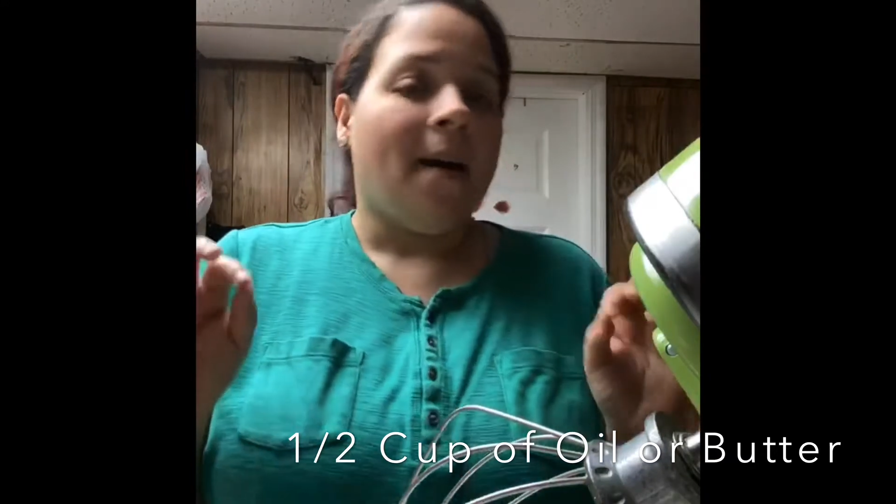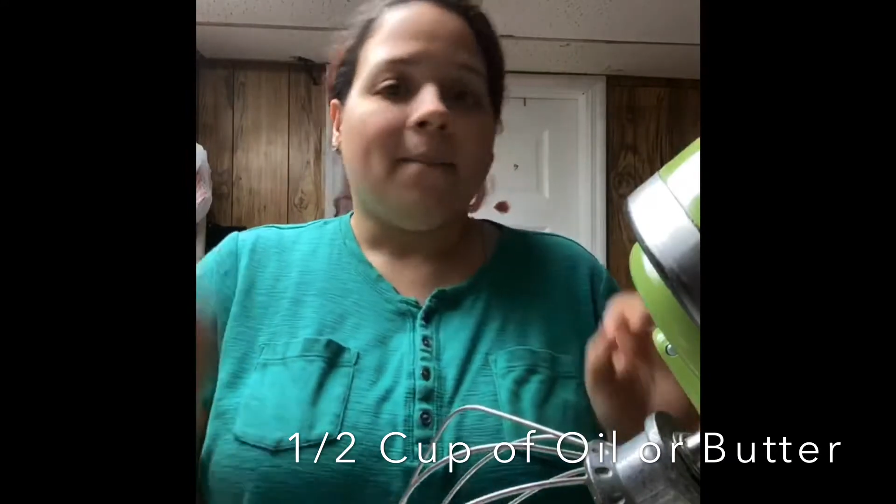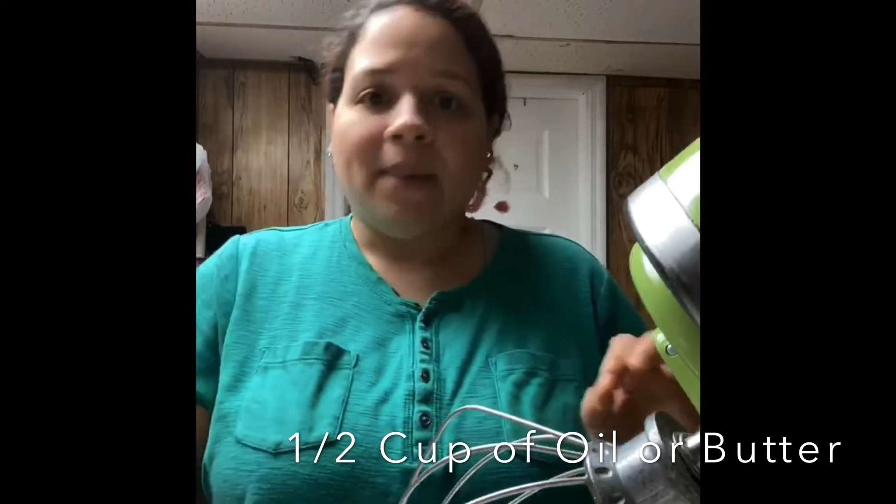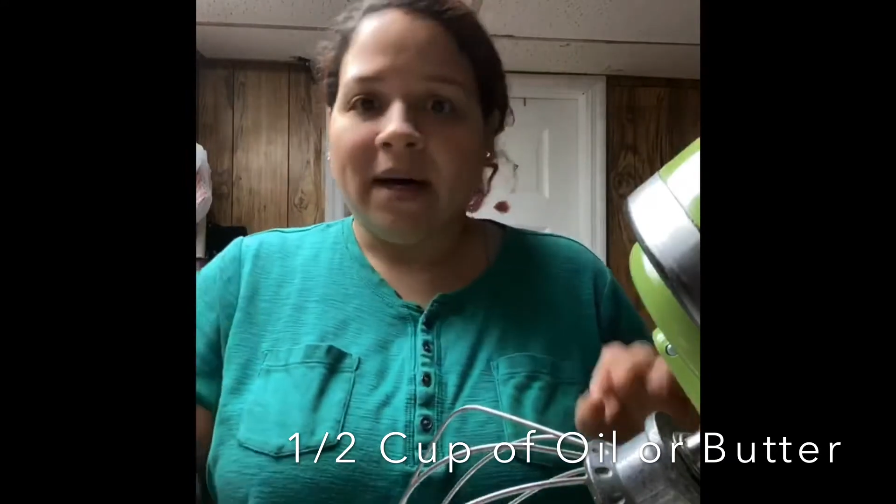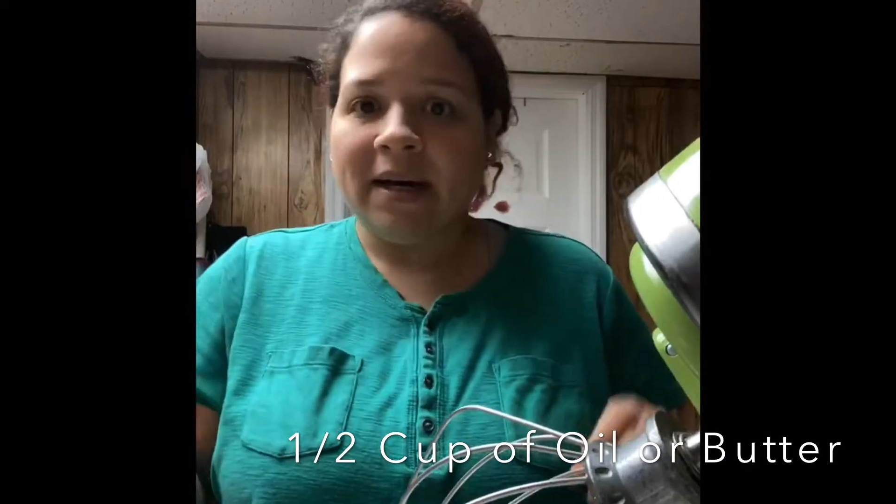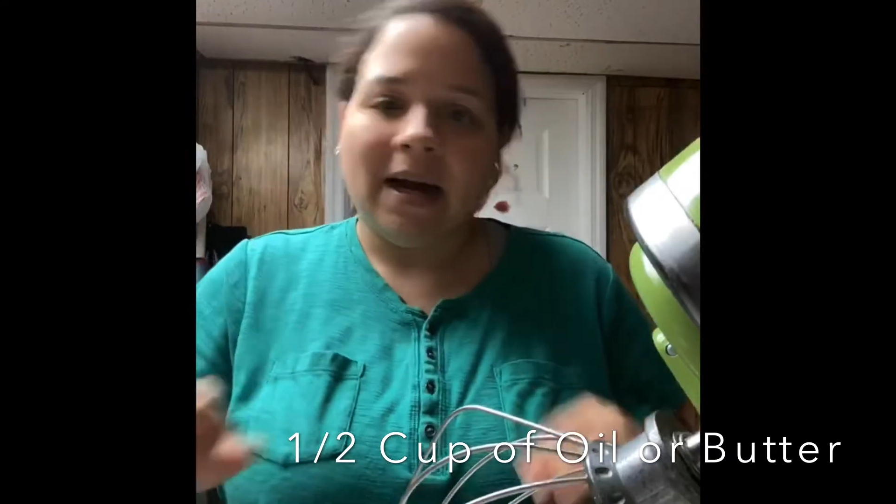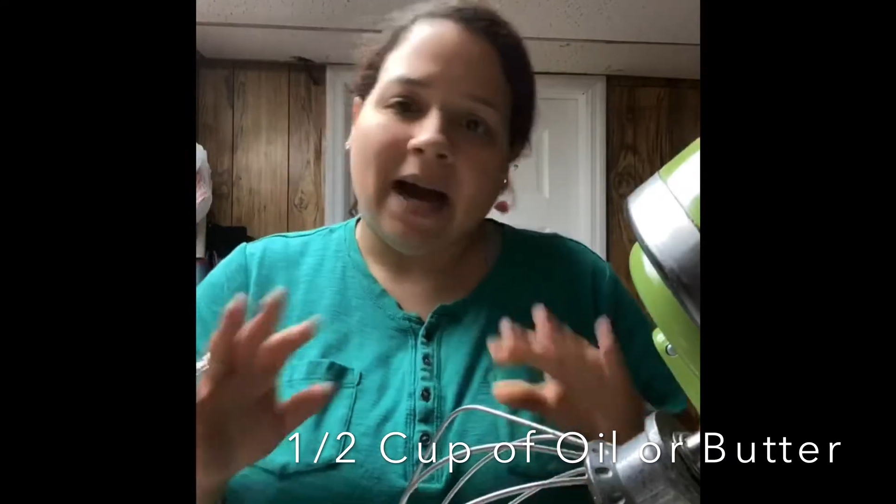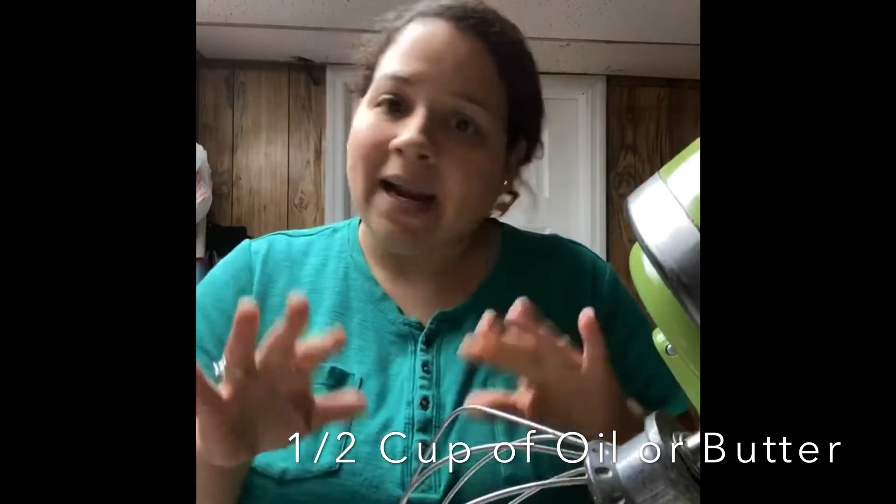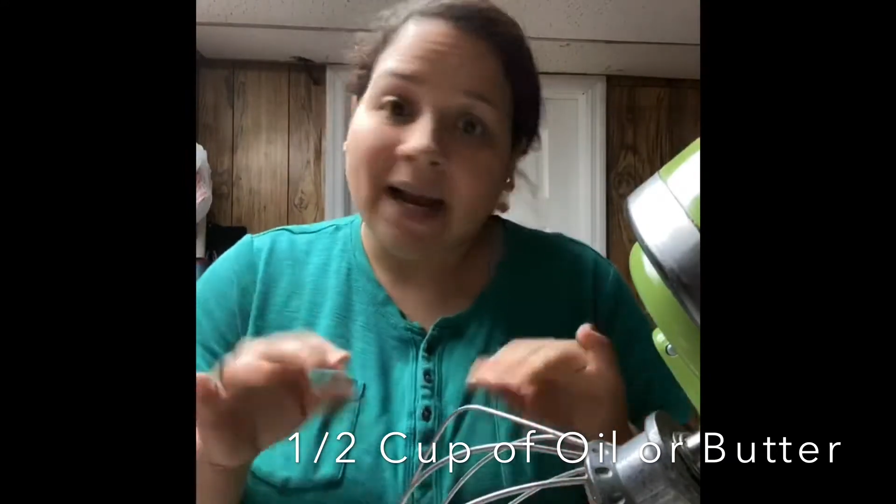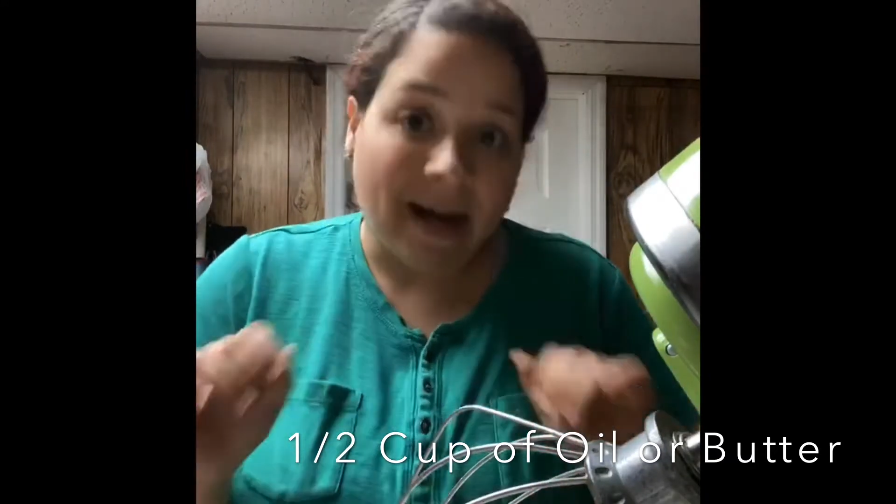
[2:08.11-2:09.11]
But I
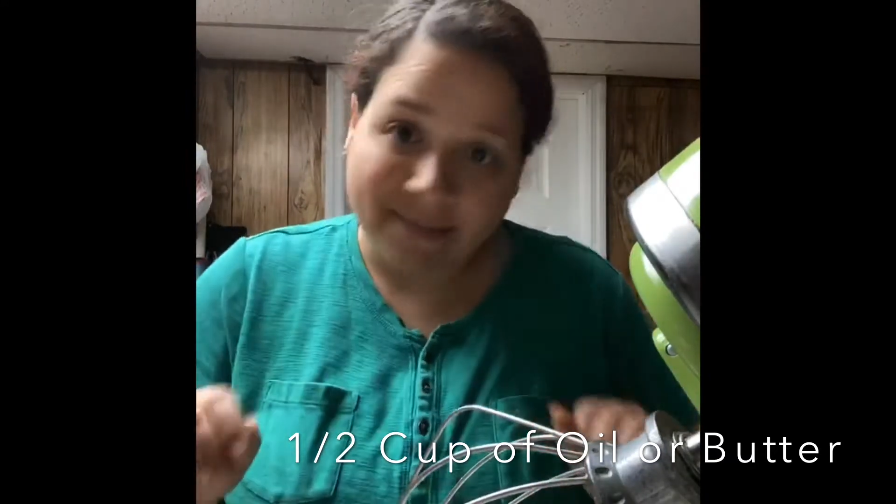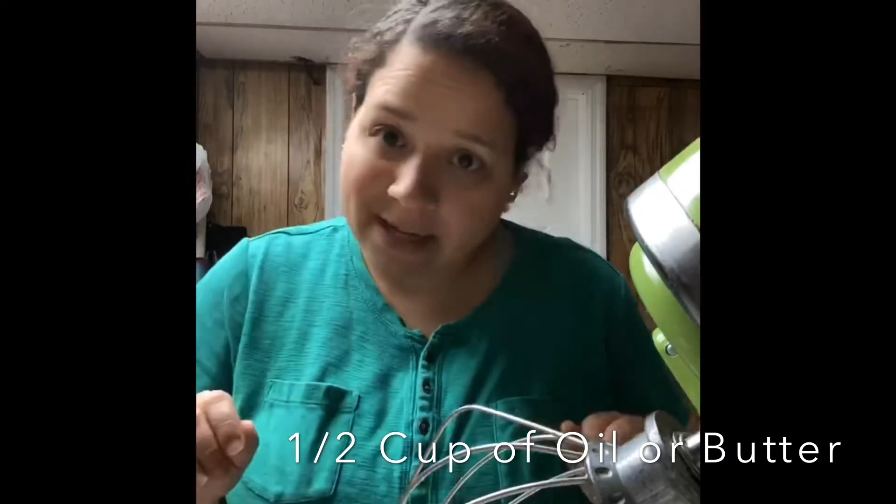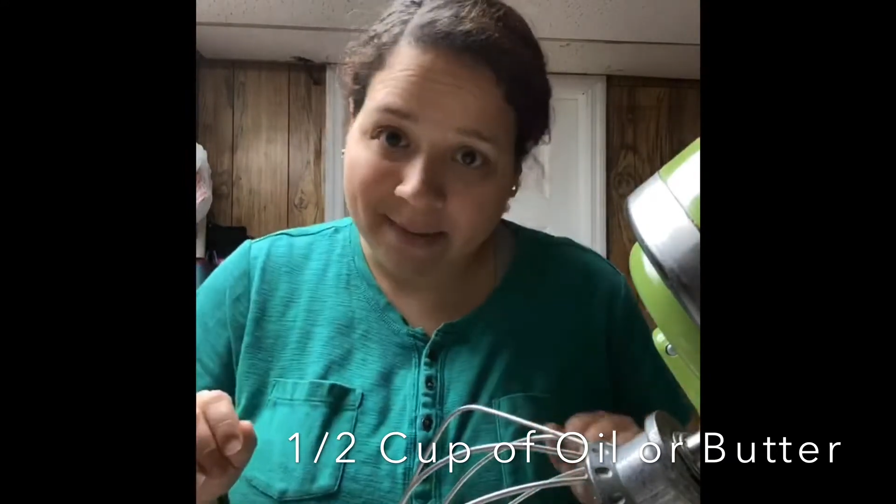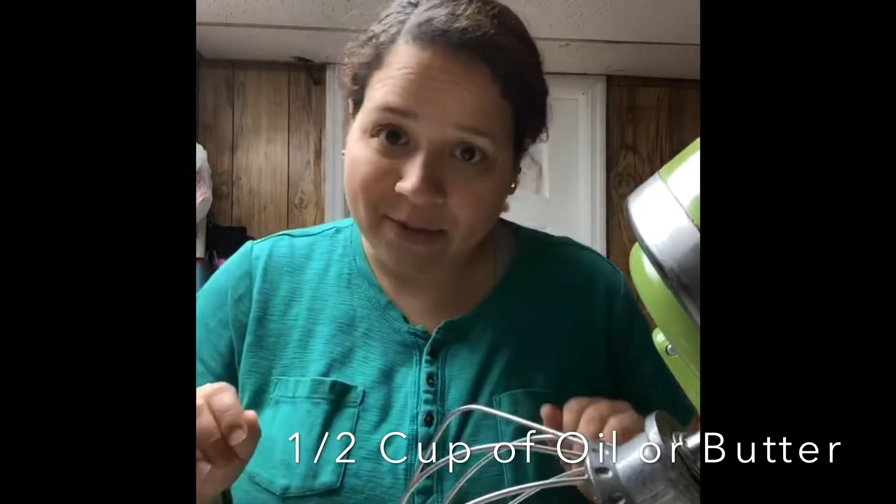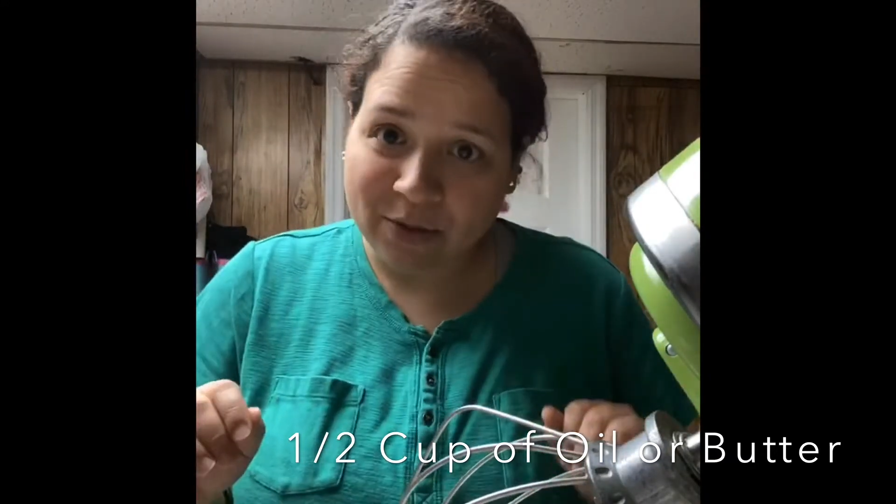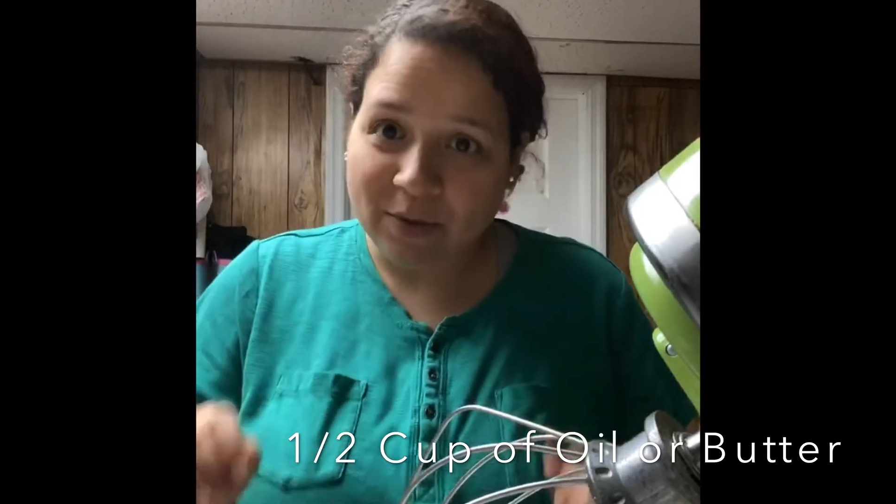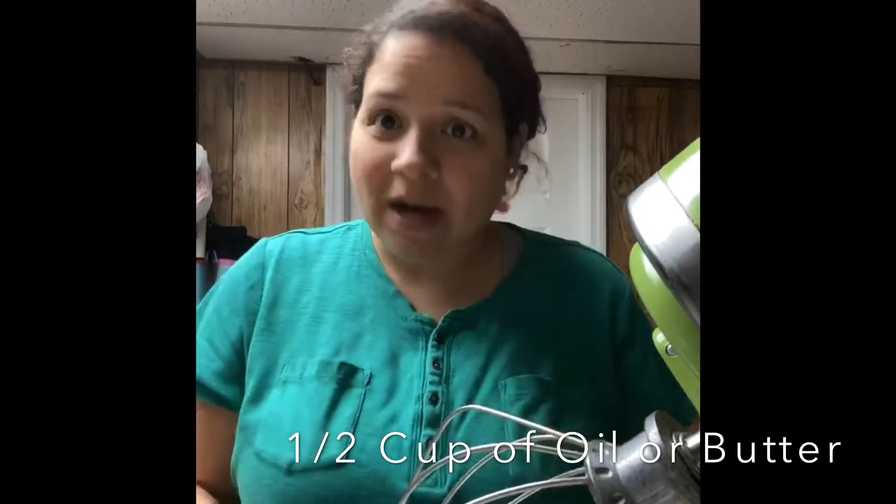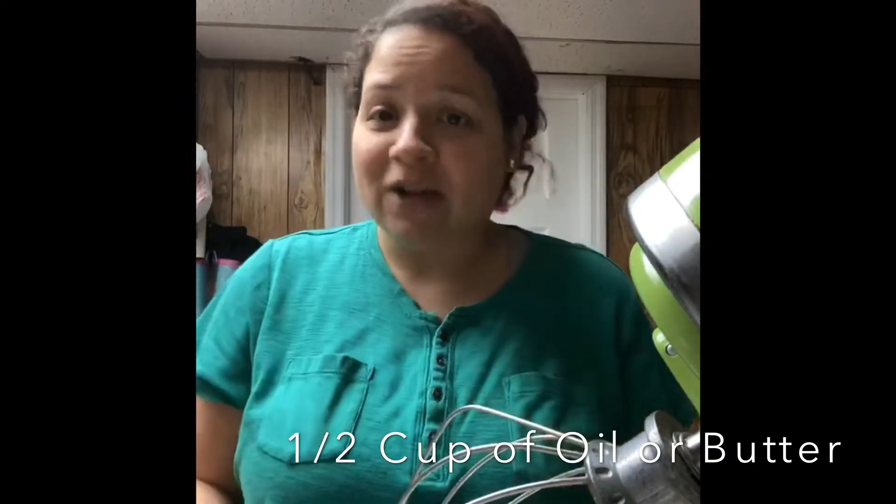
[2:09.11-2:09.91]
didn't have time to do that,